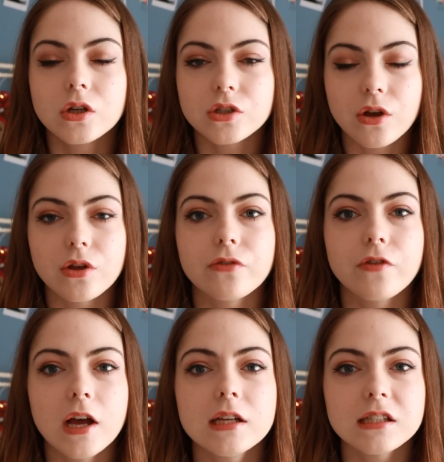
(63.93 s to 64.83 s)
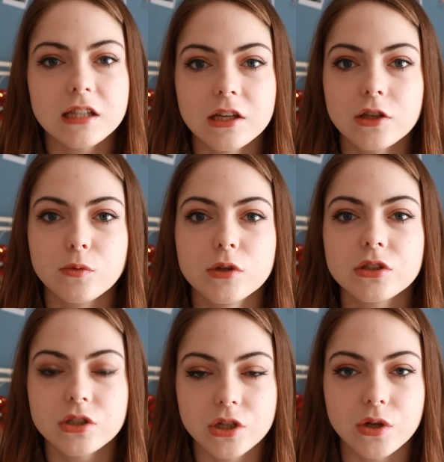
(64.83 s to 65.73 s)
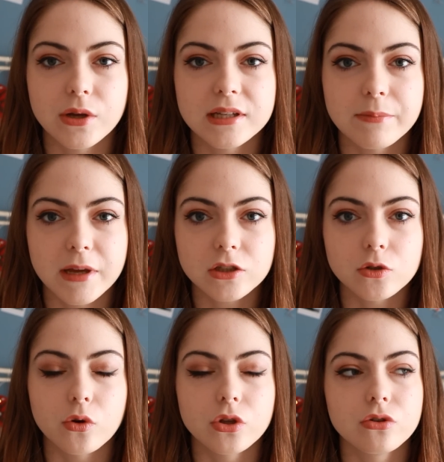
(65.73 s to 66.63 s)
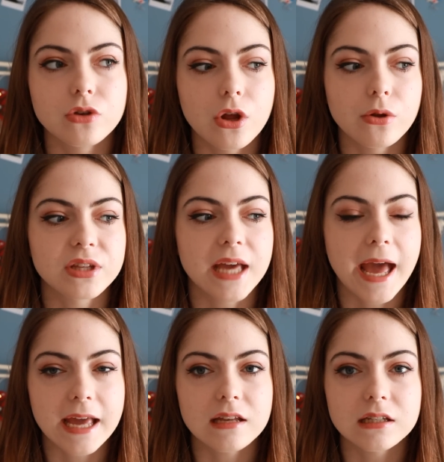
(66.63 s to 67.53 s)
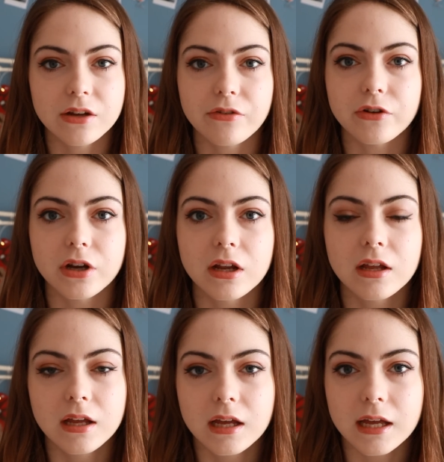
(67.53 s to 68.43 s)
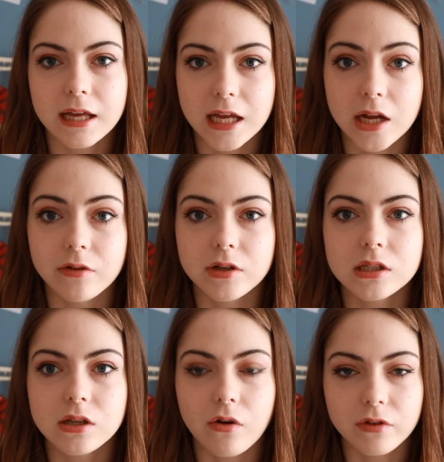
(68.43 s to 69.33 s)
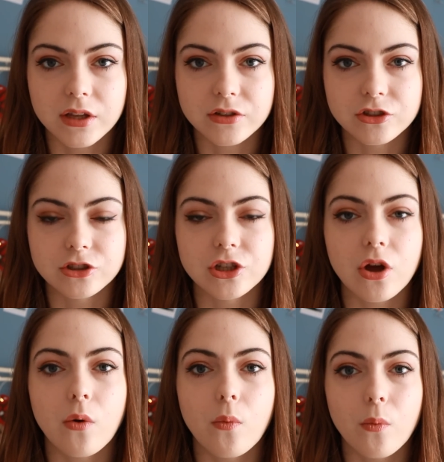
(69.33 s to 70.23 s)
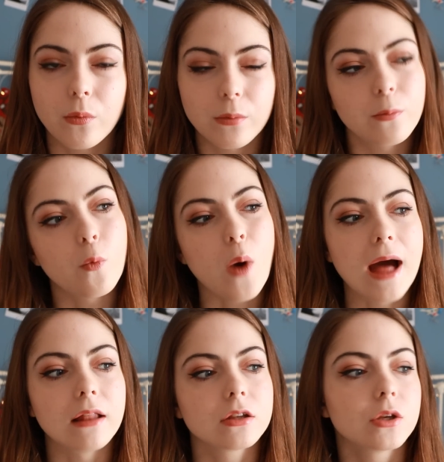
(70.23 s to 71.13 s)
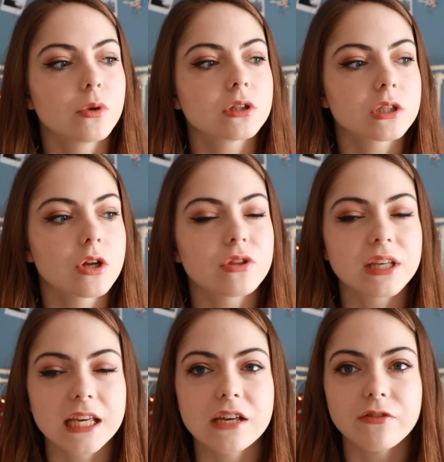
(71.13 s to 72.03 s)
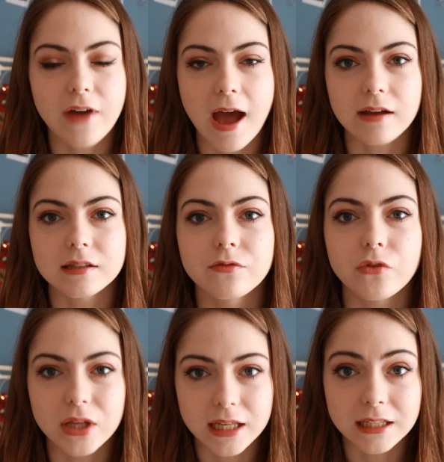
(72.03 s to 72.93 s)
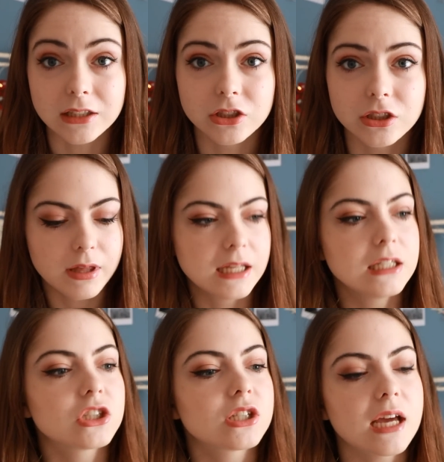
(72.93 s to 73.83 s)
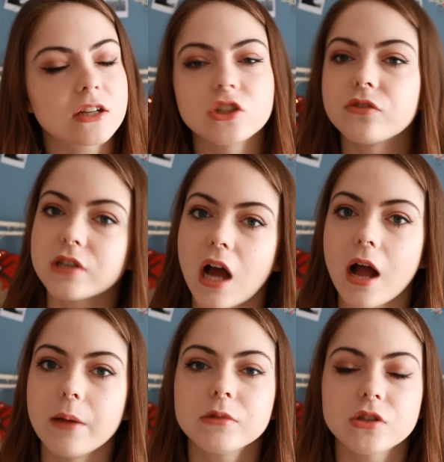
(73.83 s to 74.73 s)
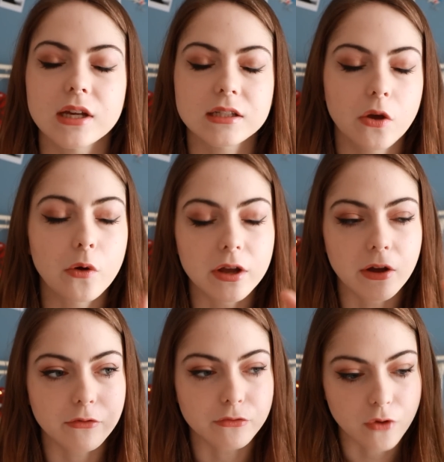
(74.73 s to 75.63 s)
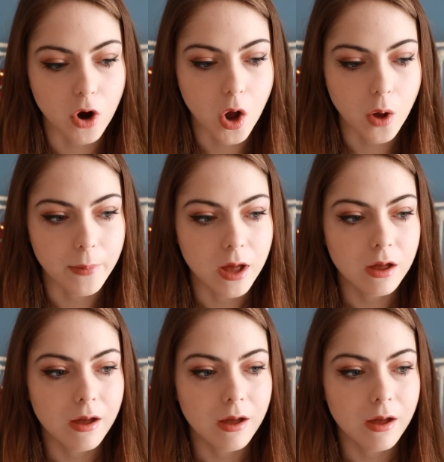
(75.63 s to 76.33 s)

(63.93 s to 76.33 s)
So the first thing you want to do is make sure you know the 8 different eras of literature well. You want to know the key facts for each section of time, so that's going from